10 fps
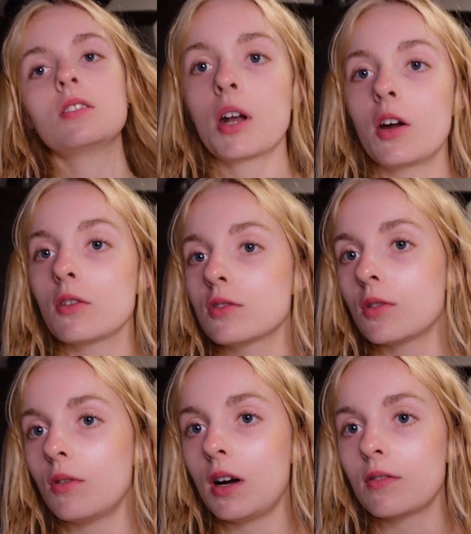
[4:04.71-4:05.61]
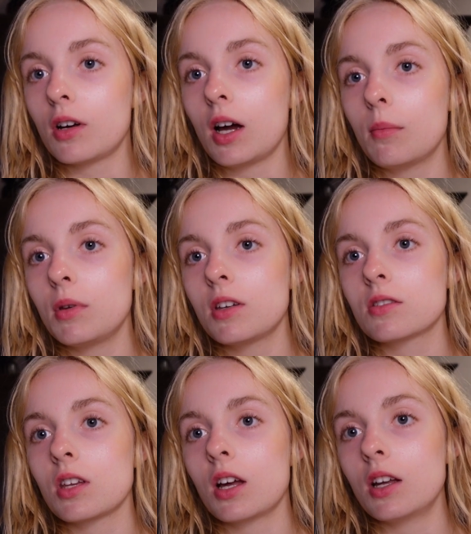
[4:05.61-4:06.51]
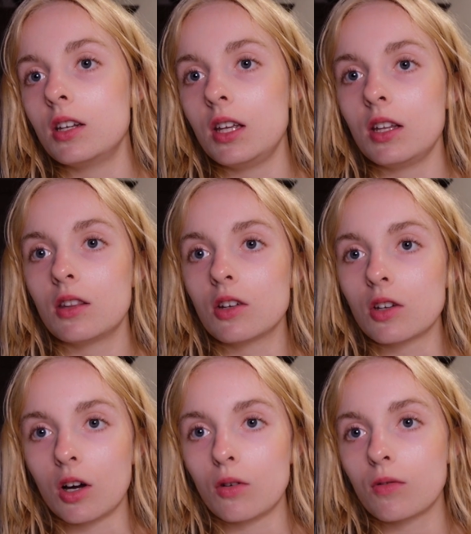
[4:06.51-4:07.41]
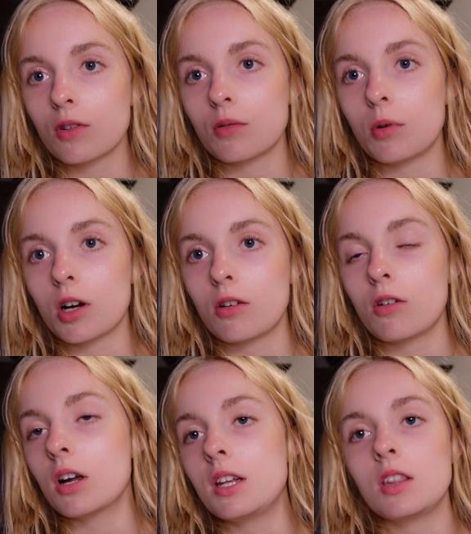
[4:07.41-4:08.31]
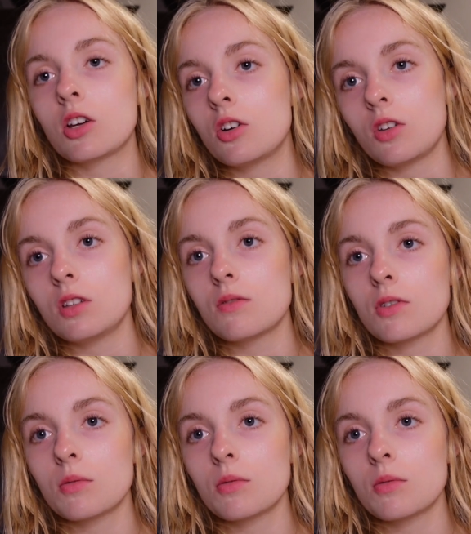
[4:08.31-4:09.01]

But I also don't have time because like I need the dough for tomorrow or I need the cookies for